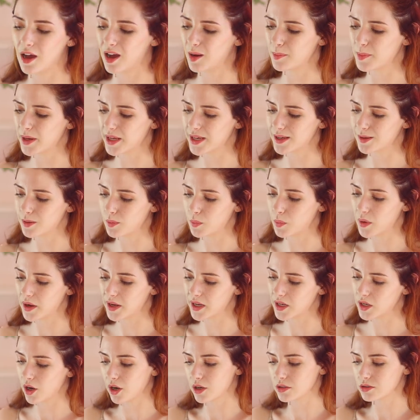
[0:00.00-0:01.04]
I'm like,
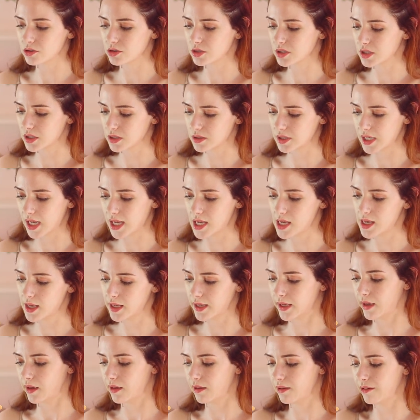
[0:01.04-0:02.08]
why not just
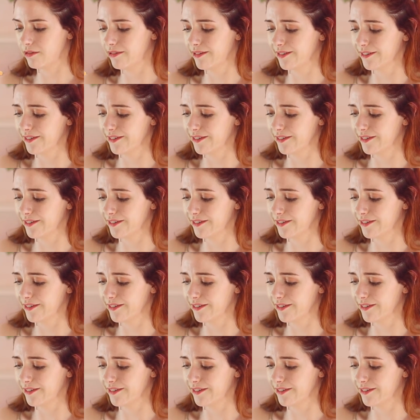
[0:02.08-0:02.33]
take it?